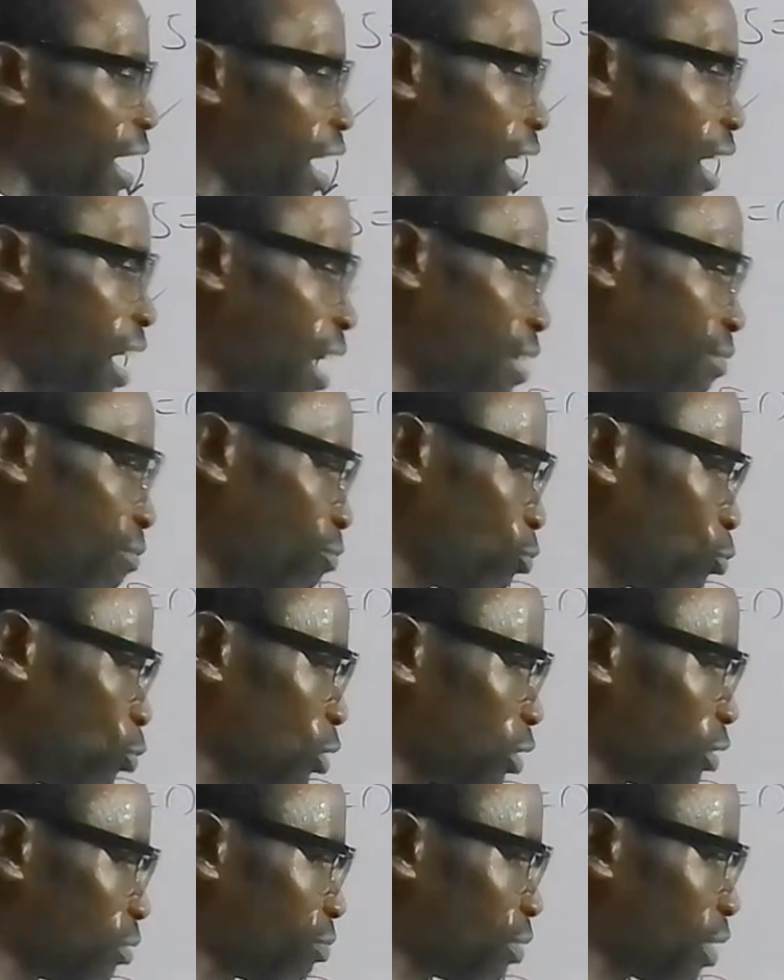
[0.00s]
have
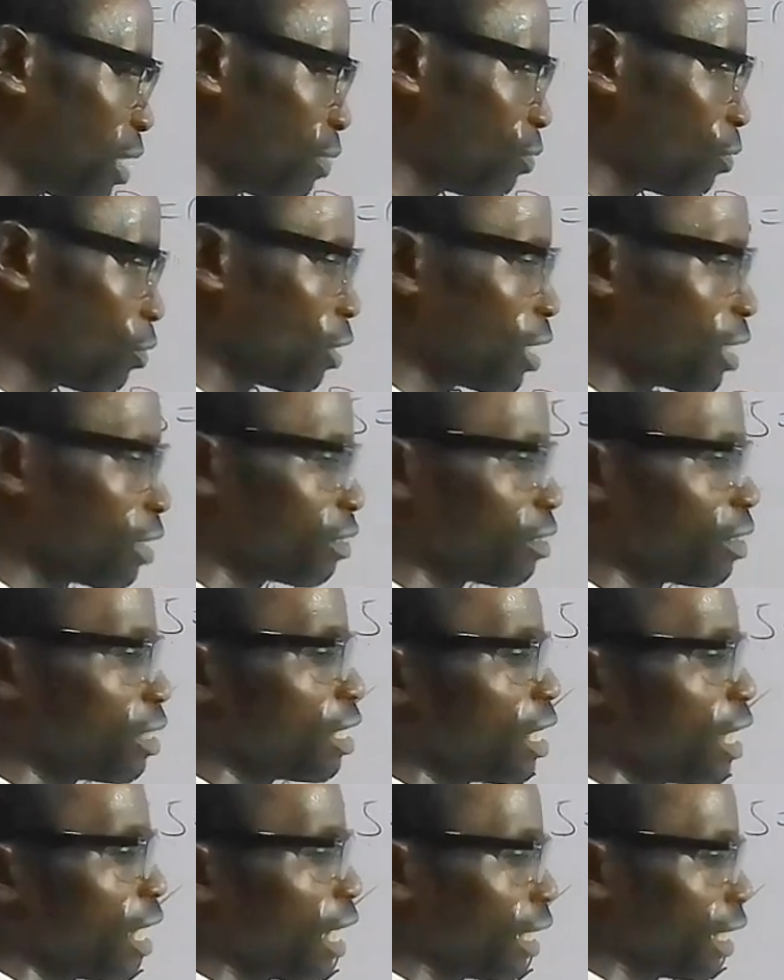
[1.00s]

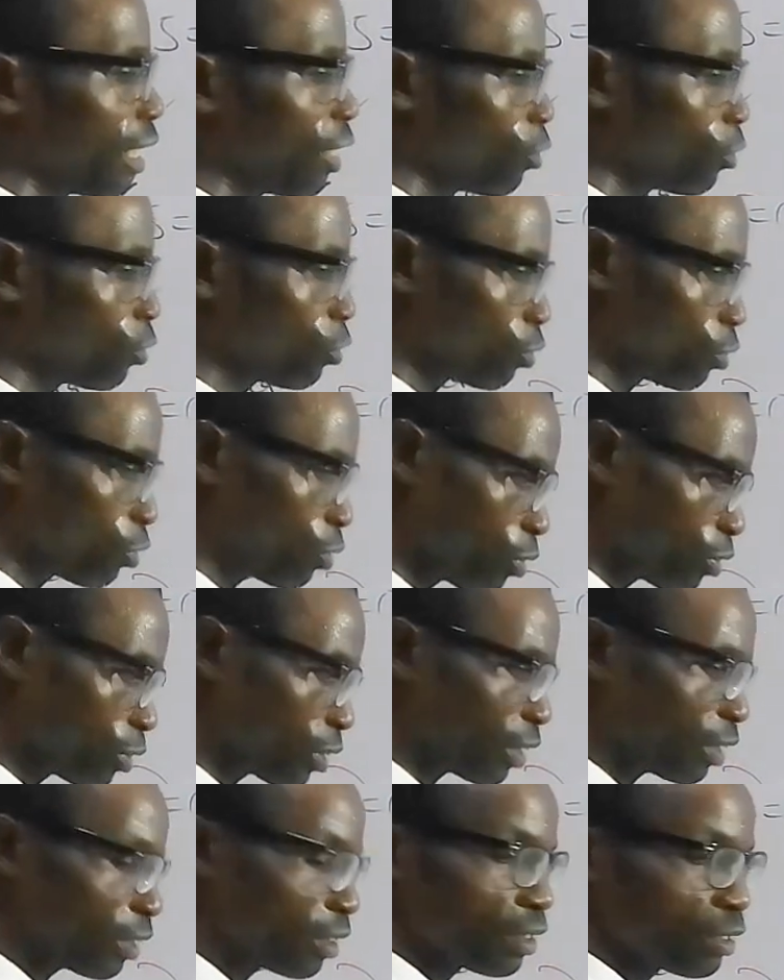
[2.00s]
$25 and I also
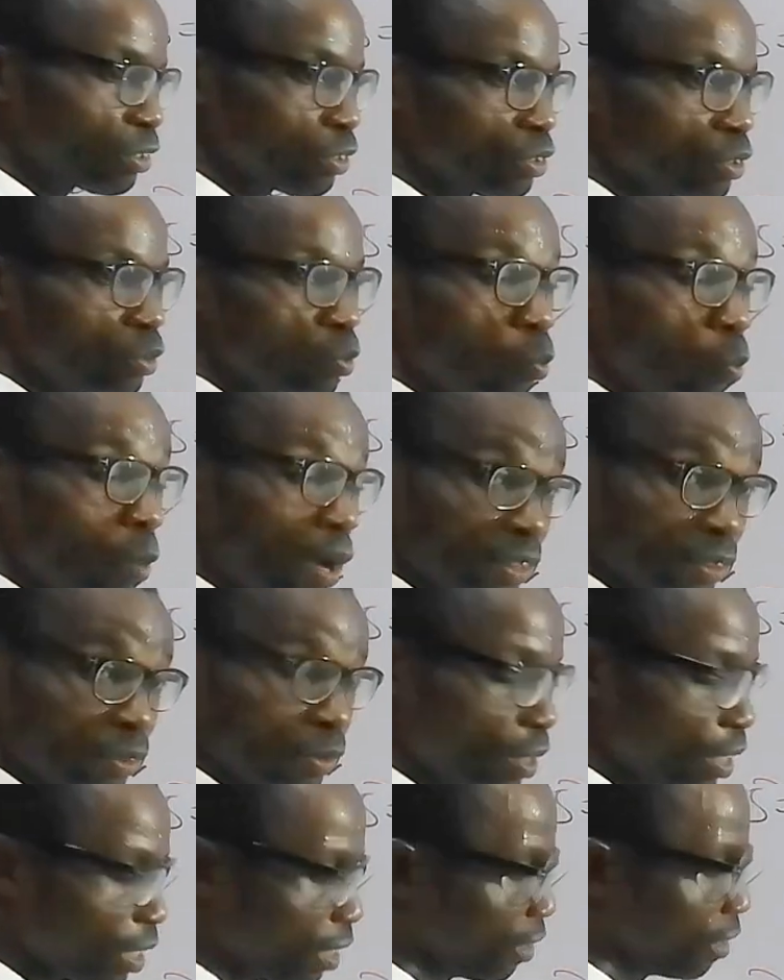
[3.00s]
got another
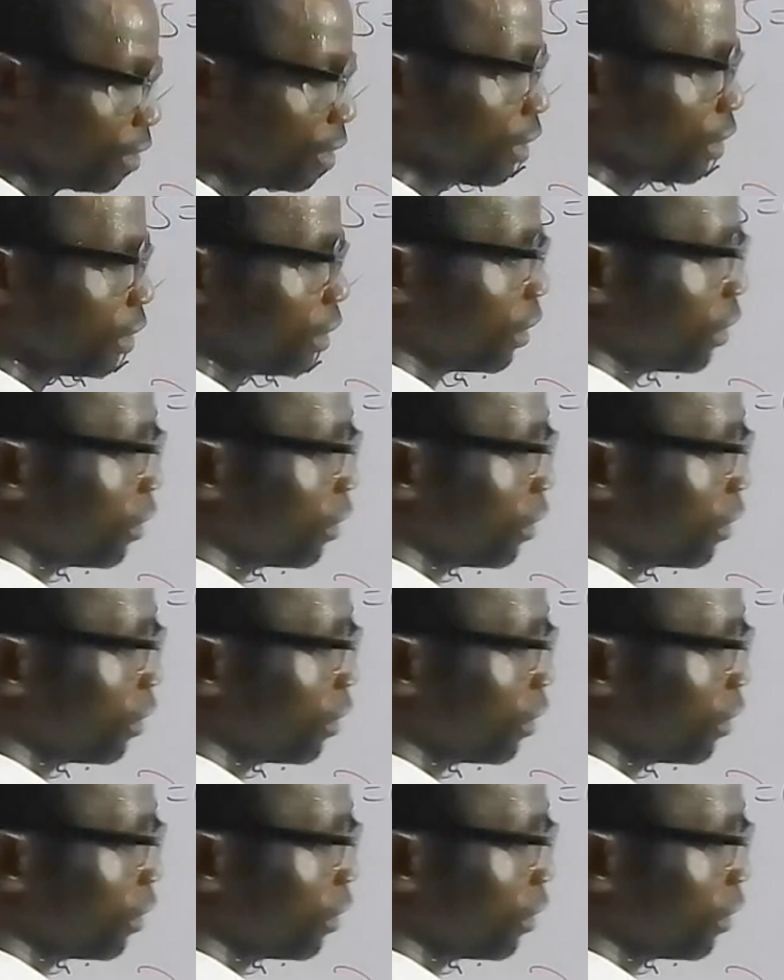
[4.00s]
$1.